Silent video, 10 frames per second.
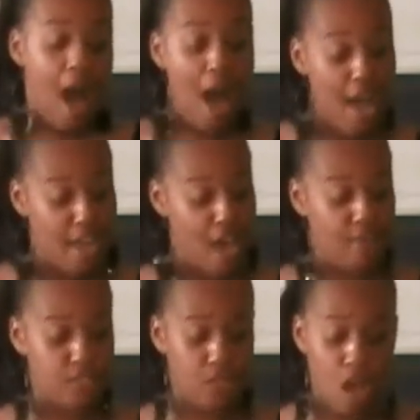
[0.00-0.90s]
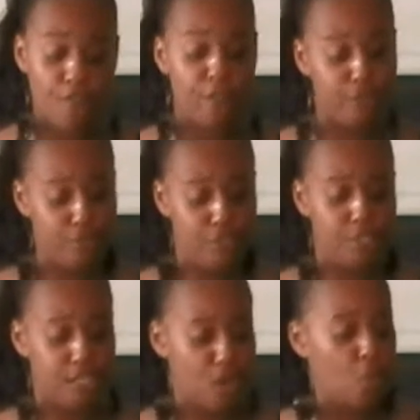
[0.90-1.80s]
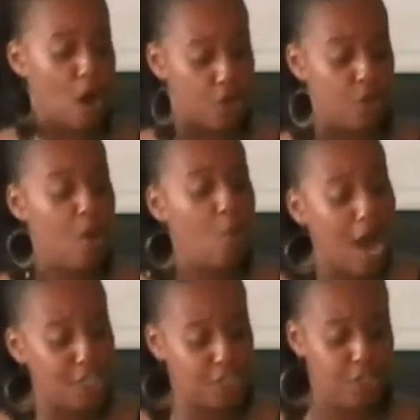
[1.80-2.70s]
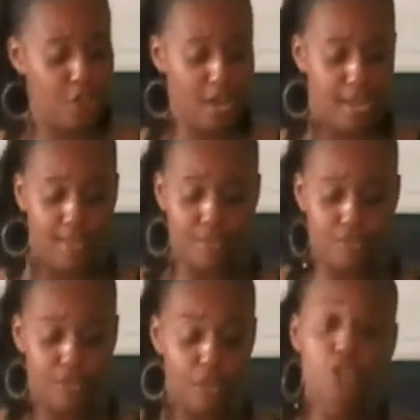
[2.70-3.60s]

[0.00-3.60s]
I have a song for you to sing while you are washing your hands.